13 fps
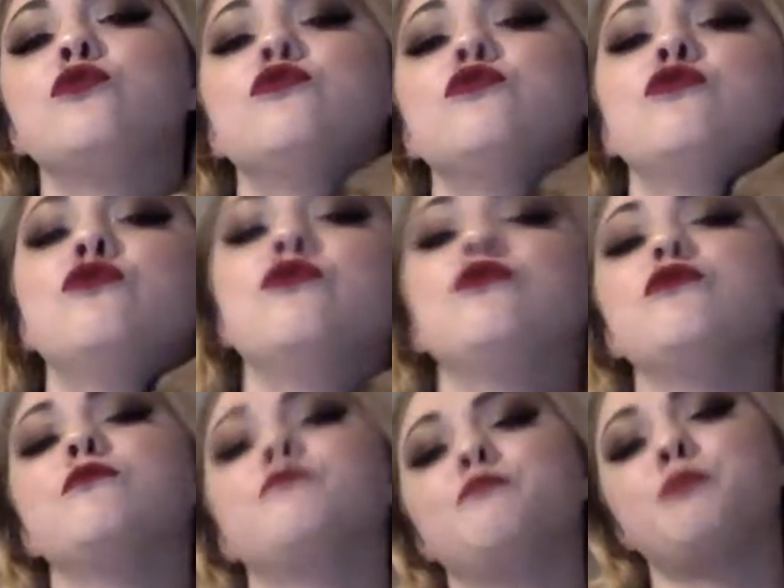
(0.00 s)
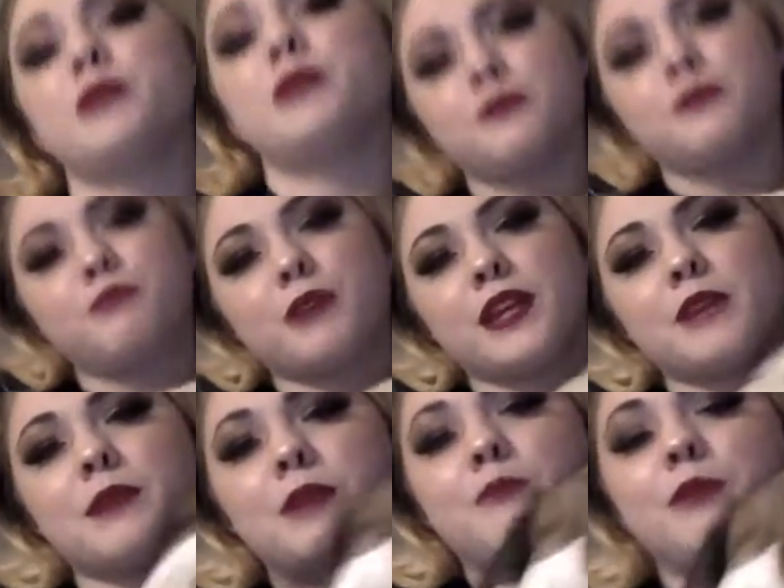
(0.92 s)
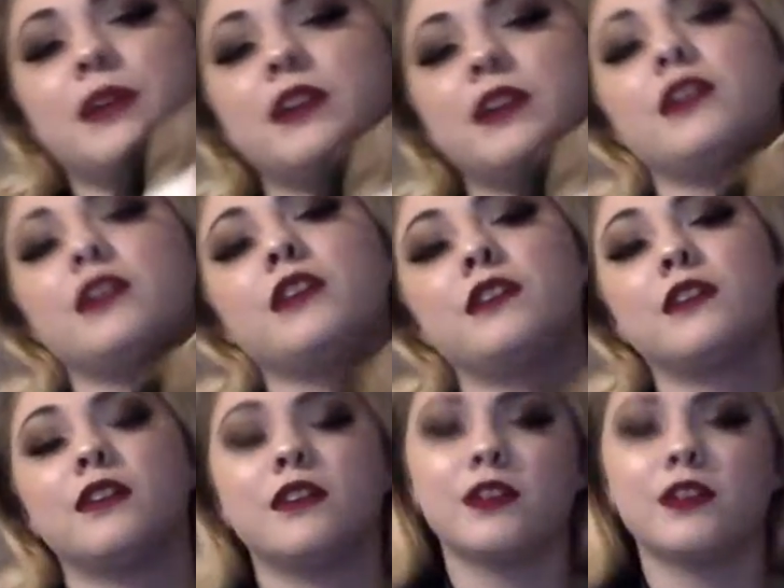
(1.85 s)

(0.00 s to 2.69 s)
Oh, big baby bean.